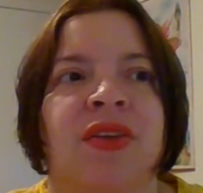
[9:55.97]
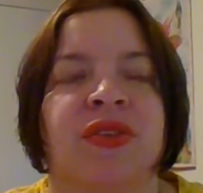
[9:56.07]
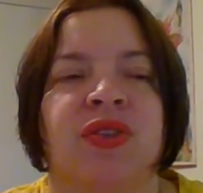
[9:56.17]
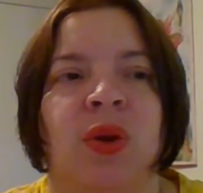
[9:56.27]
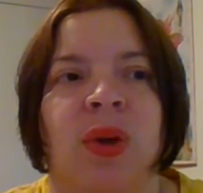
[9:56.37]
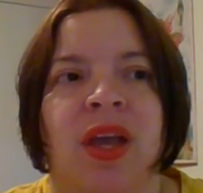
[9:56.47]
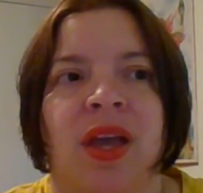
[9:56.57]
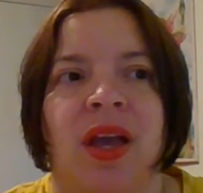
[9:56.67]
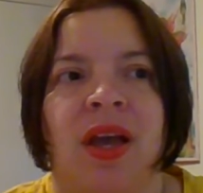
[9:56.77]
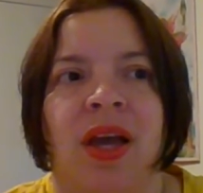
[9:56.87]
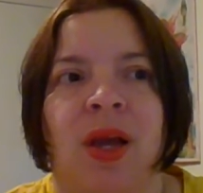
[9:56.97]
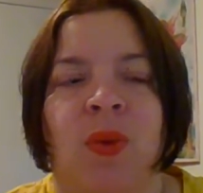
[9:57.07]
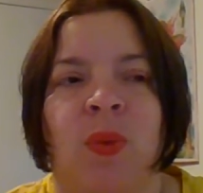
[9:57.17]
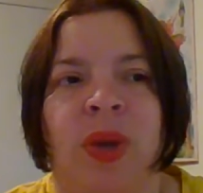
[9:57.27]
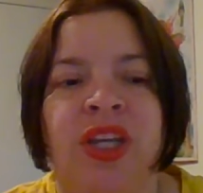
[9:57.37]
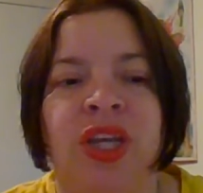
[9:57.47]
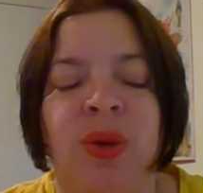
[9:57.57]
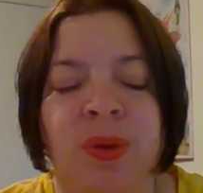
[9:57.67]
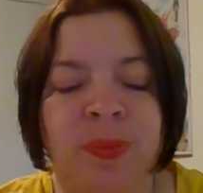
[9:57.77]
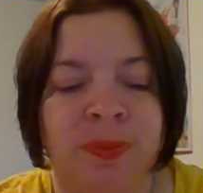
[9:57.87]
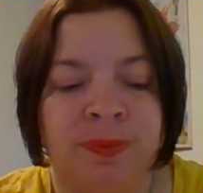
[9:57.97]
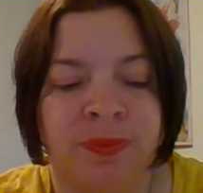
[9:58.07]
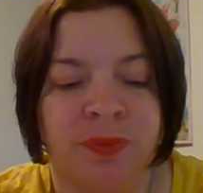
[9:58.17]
So when you